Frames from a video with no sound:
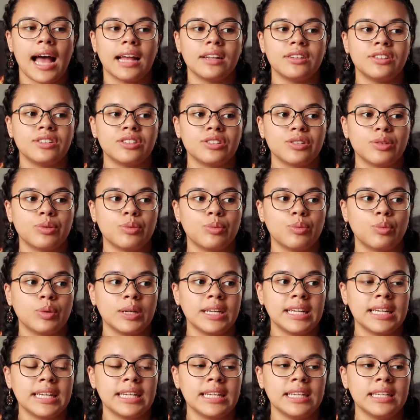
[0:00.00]
and
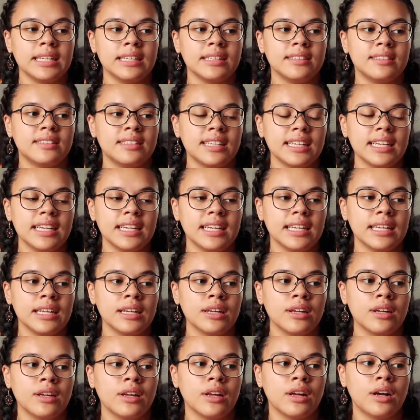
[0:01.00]
we
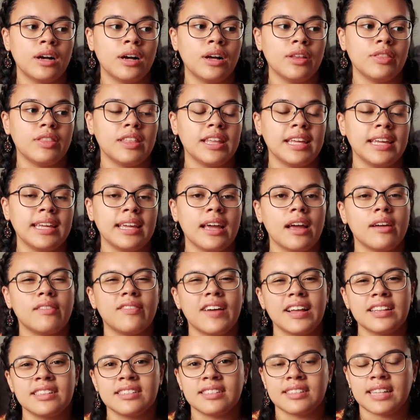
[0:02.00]
see the
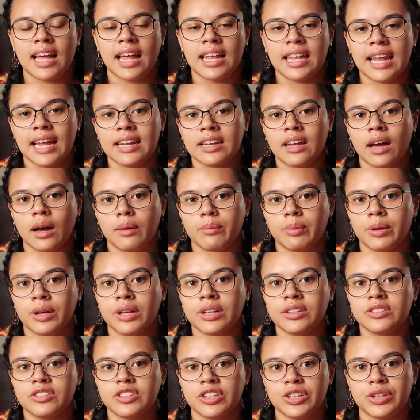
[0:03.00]
events that led up
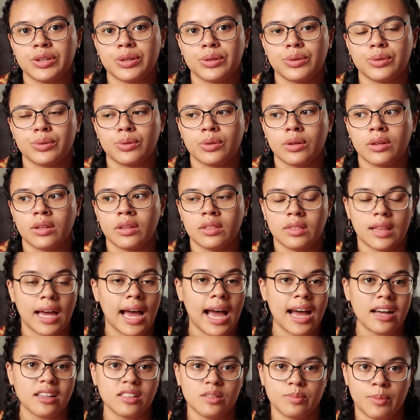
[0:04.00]
to the
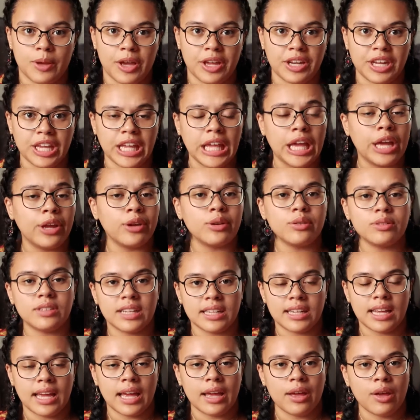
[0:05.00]
house burning, who
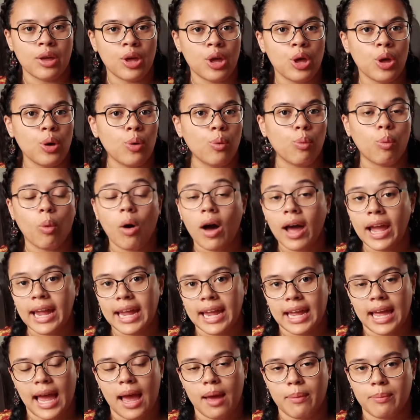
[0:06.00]
did it, why
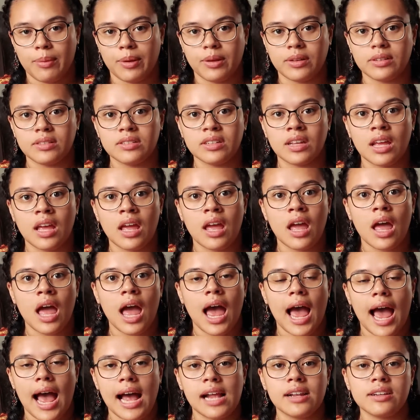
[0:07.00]
it happened,
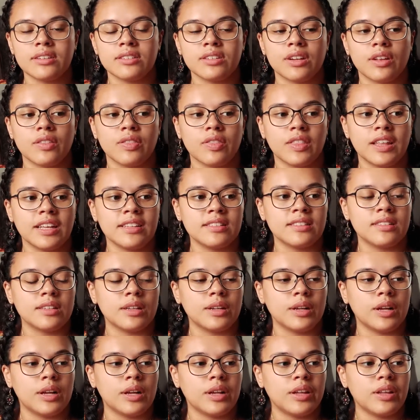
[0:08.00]
and this
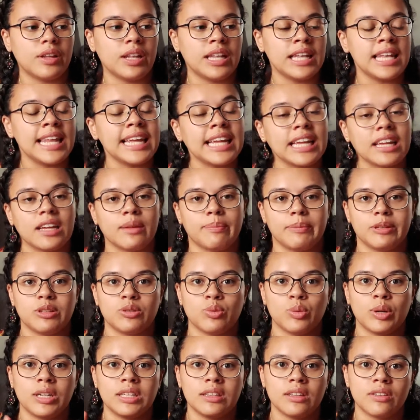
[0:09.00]
link
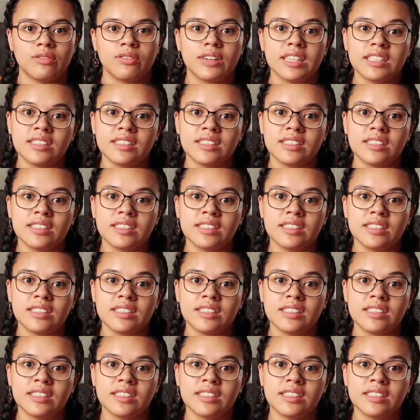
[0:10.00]
between the